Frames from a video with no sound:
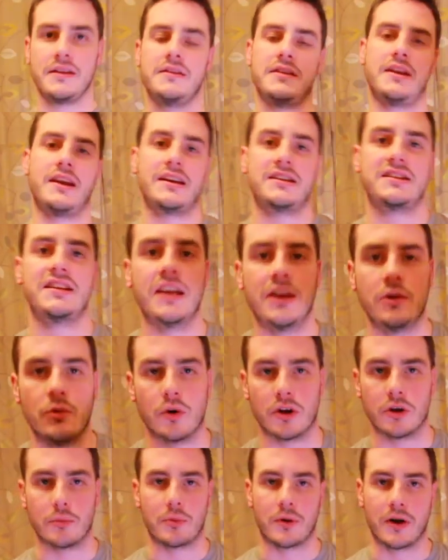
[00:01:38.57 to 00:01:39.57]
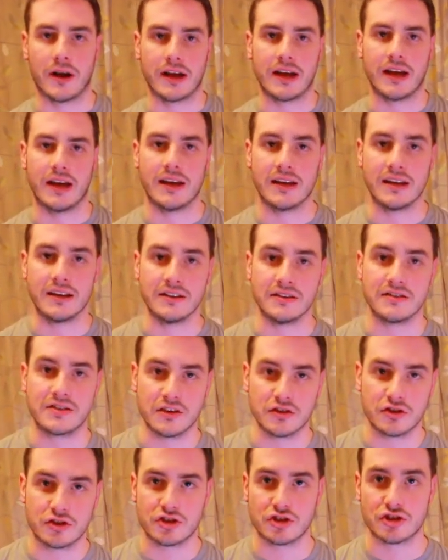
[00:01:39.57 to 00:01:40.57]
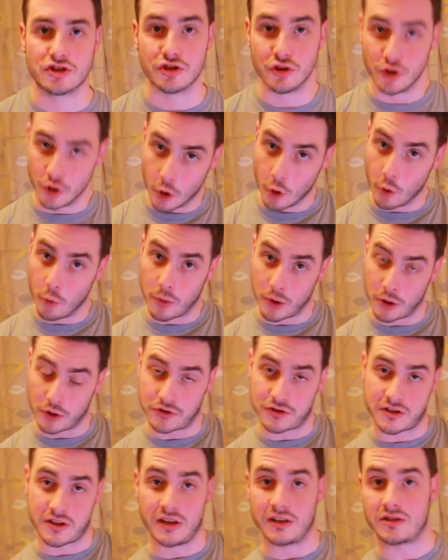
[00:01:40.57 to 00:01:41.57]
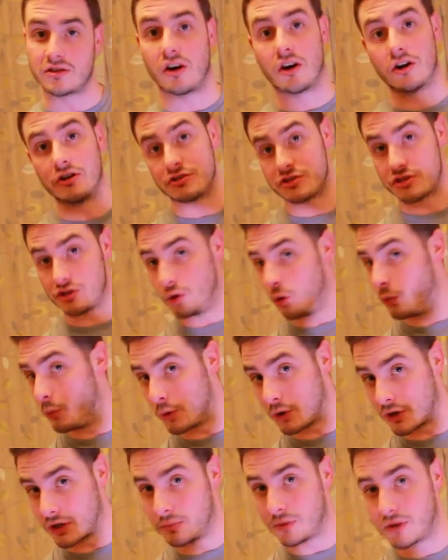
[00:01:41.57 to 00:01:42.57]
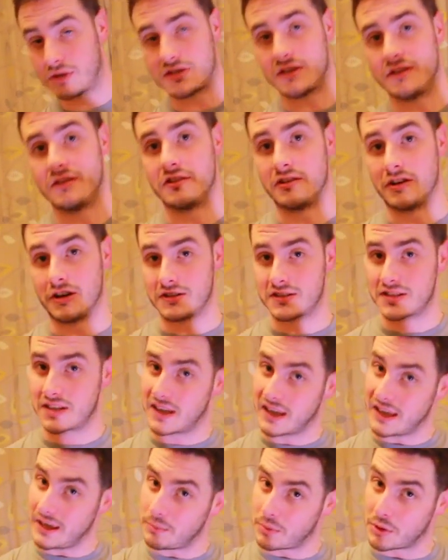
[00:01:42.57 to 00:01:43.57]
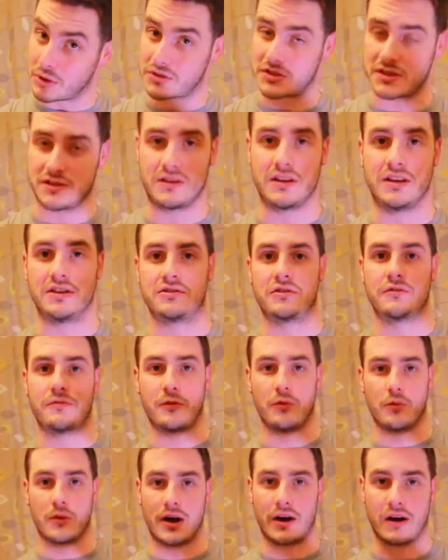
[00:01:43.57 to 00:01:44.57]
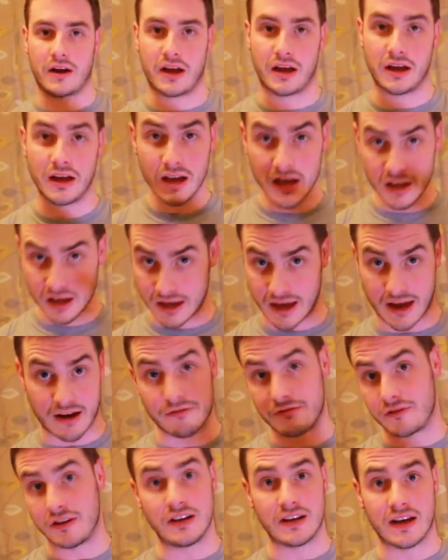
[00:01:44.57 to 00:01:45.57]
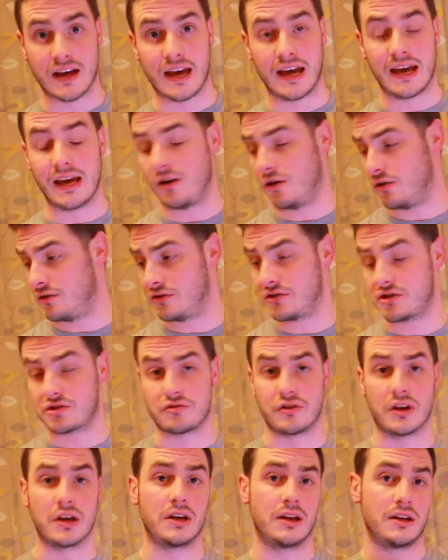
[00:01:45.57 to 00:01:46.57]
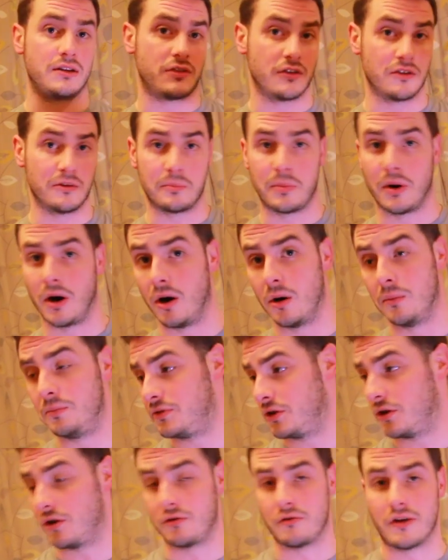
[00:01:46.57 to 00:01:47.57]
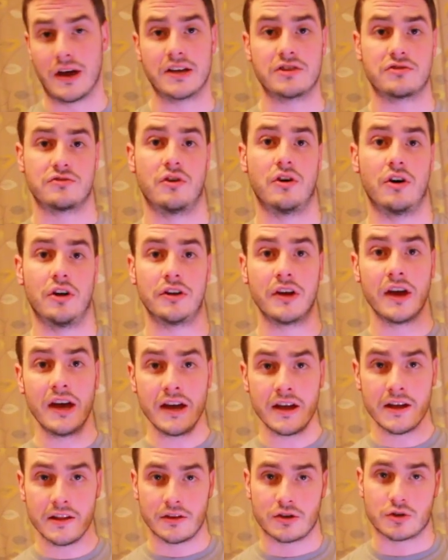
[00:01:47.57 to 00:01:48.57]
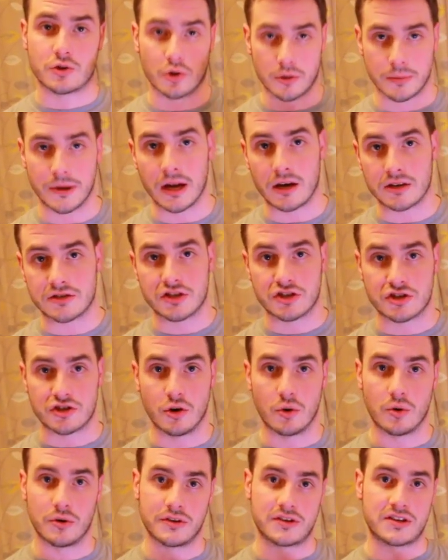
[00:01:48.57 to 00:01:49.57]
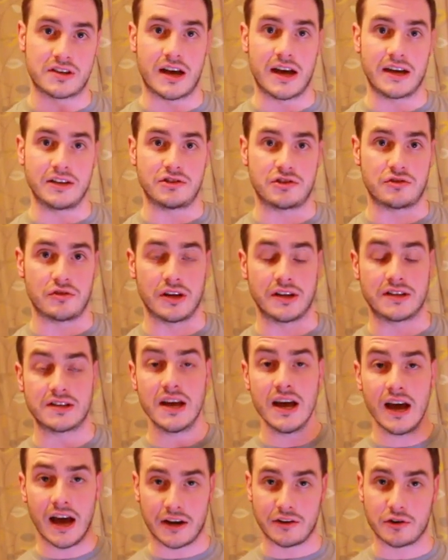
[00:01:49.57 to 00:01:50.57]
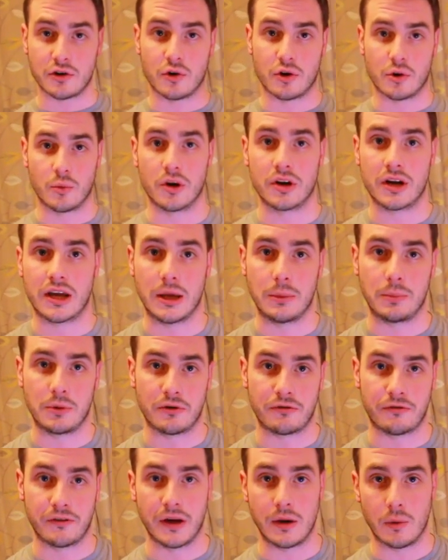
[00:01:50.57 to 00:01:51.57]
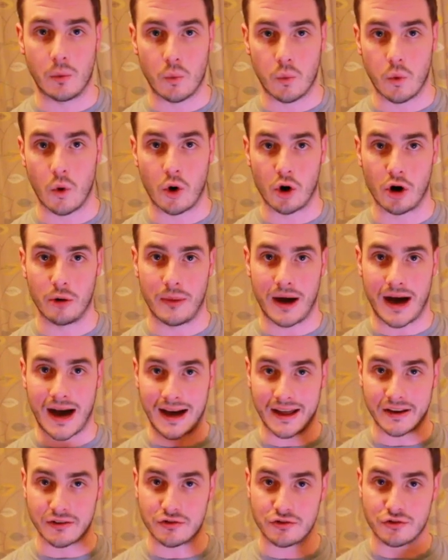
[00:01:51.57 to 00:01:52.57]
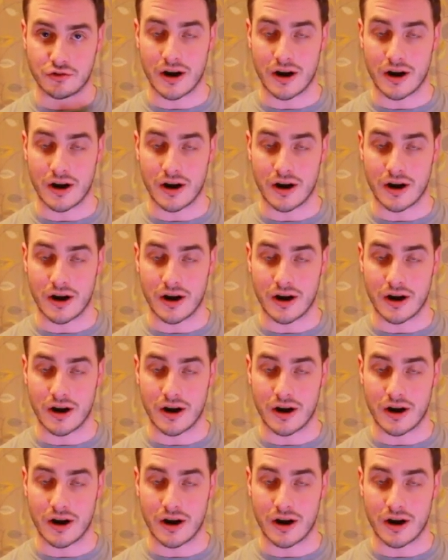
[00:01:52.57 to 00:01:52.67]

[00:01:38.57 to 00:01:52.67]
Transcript: The next thing you want to bring is snow boots. These aren't snowboarding boots and they're not ski boots. These are for wearing every day on the street, to the pub, to a restaurant. There's going to be lots of snow on the side streets and you're going to want to keep your feet warm and